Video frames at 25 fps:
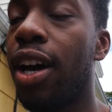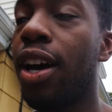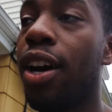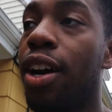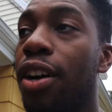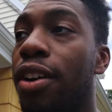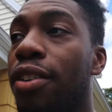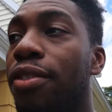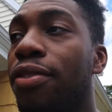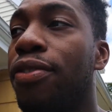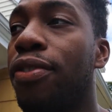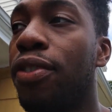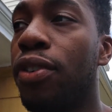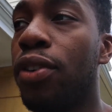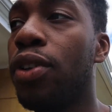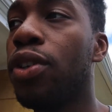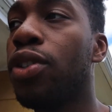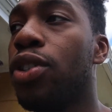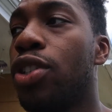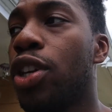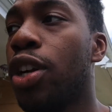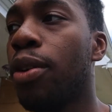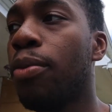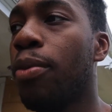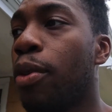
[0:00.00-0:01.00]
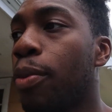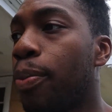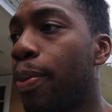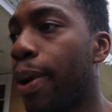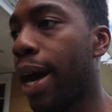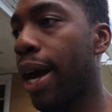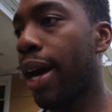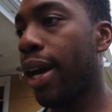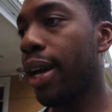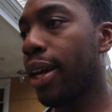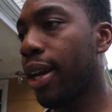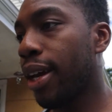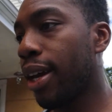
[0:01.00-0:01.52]
a full turbo
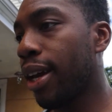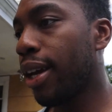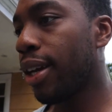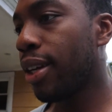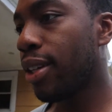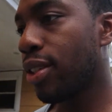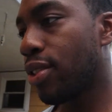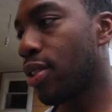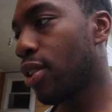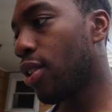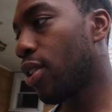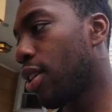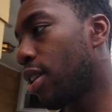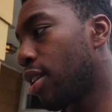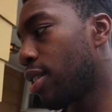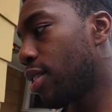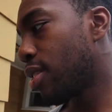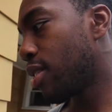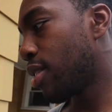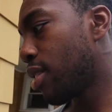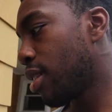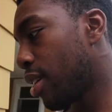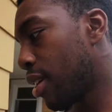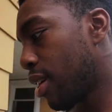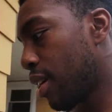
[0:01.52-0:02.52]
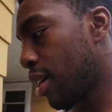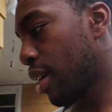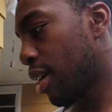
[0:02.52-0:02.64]
back exhaust.